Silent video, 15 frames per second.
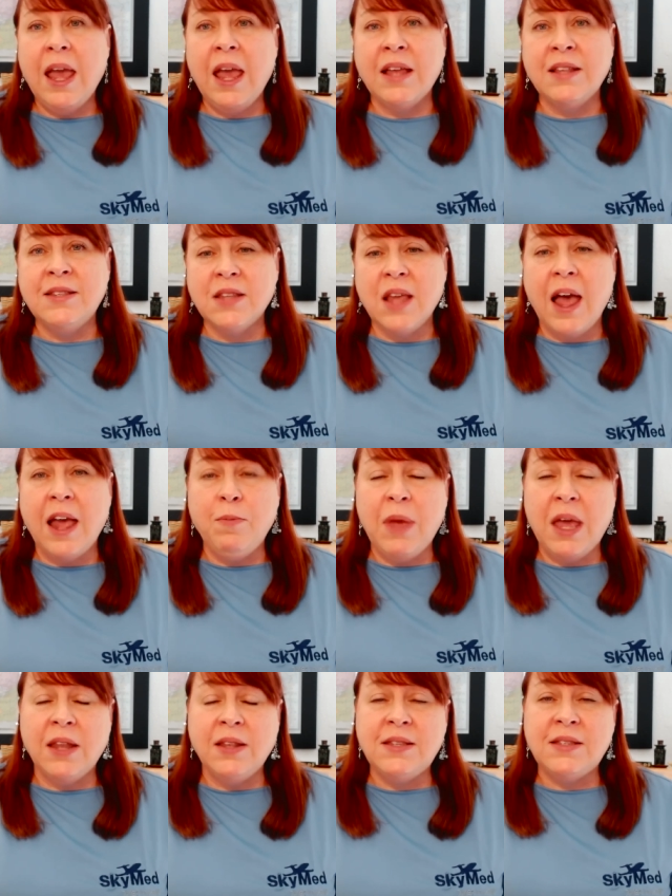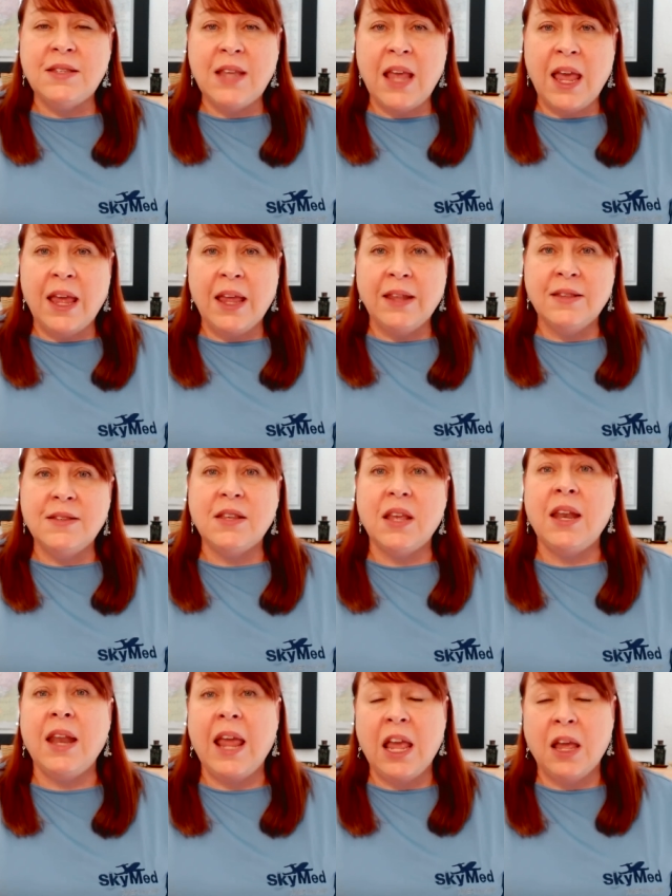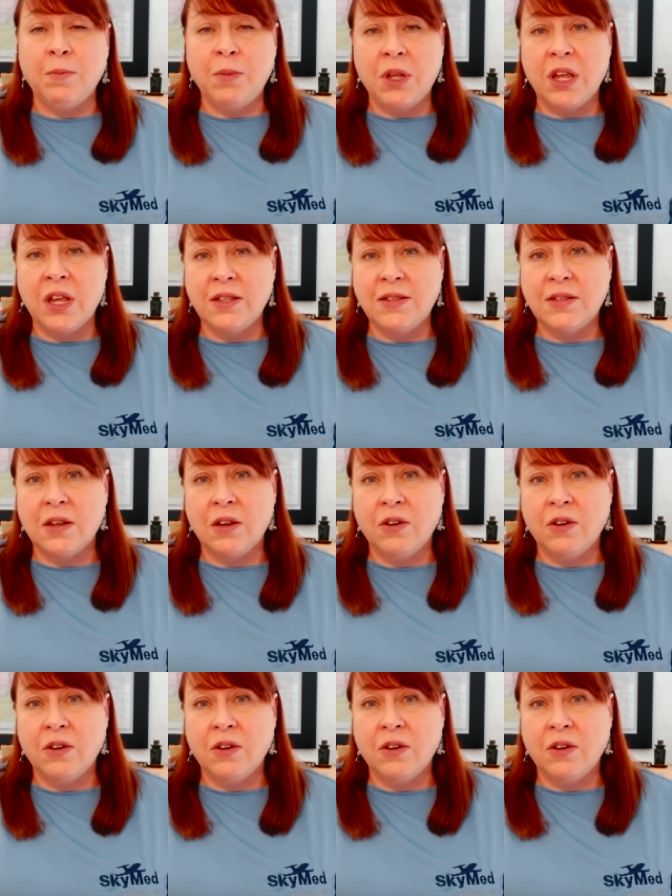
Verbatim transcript: and SkyMed sends an ambulance,